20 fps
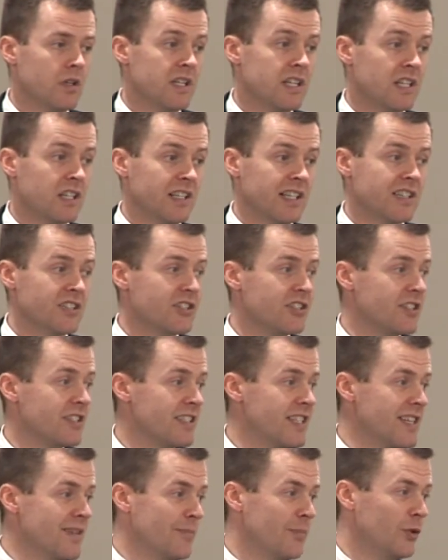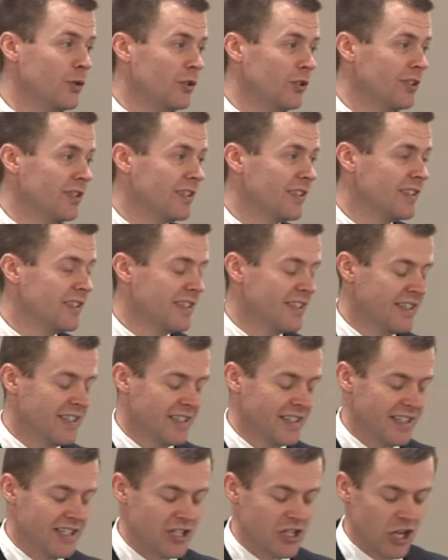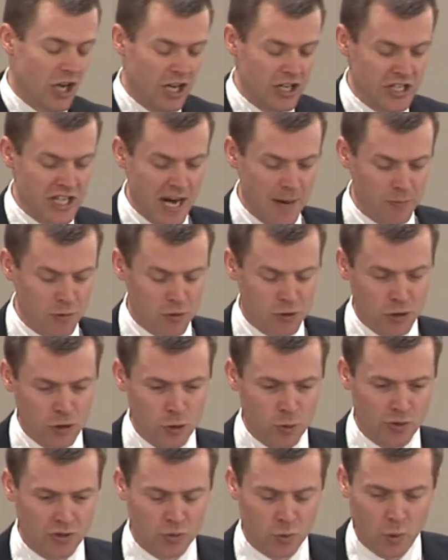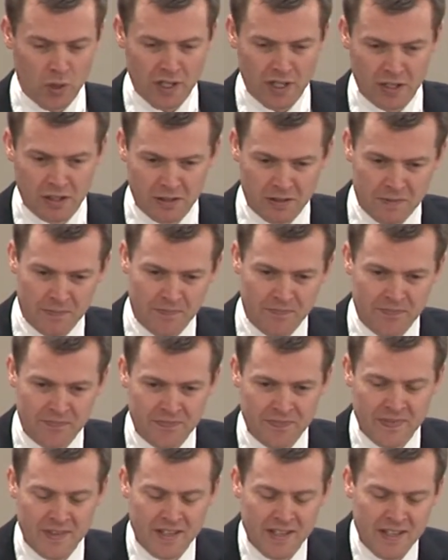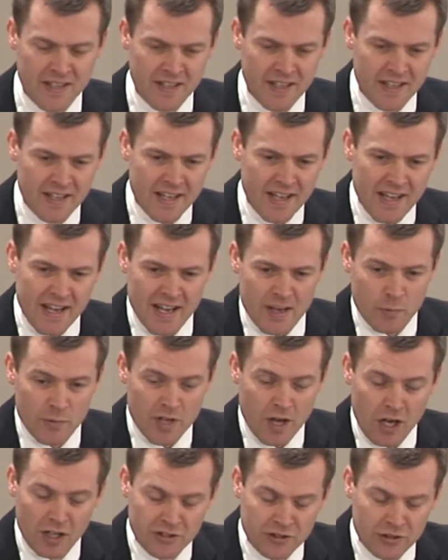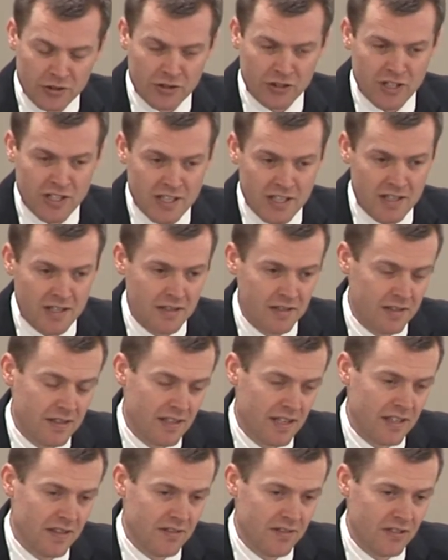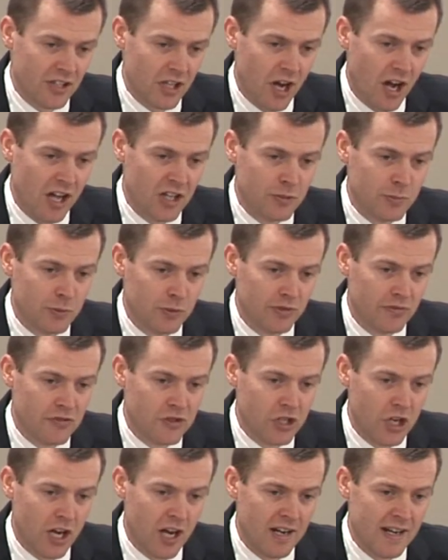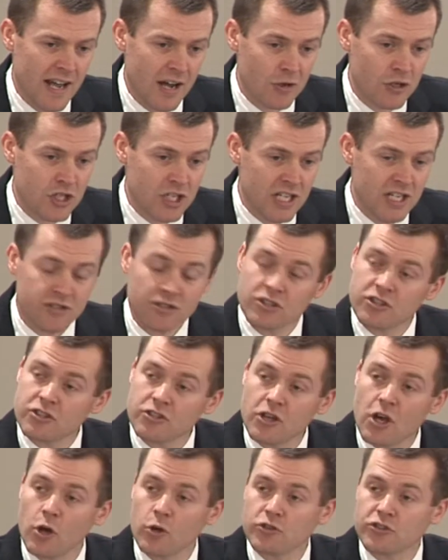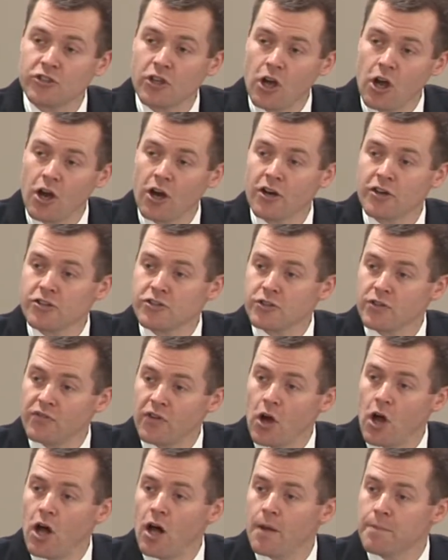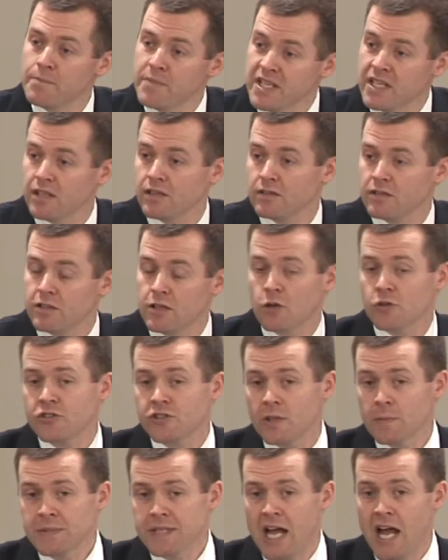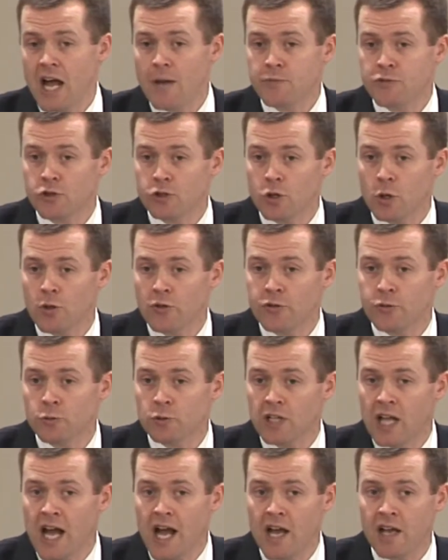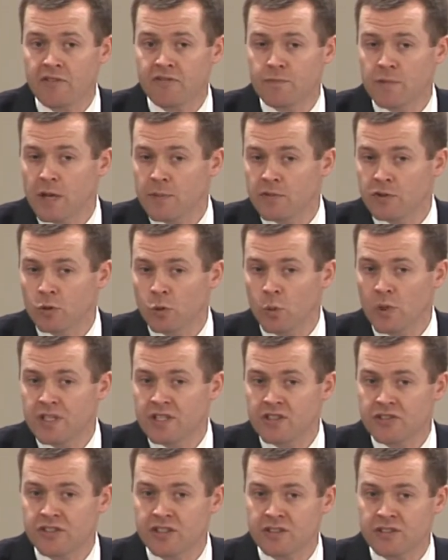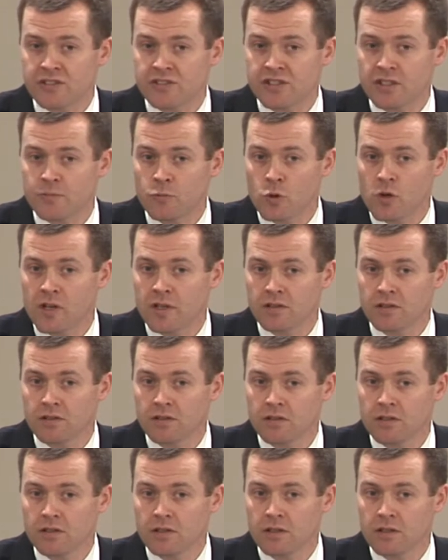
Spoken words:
He cleansed the temple in John chapter 2 as well. And we also see in the Gospel of John how Jesus knows the hearts of all men. You know, sometimes you're going through life, maybe you're witnessing to someone,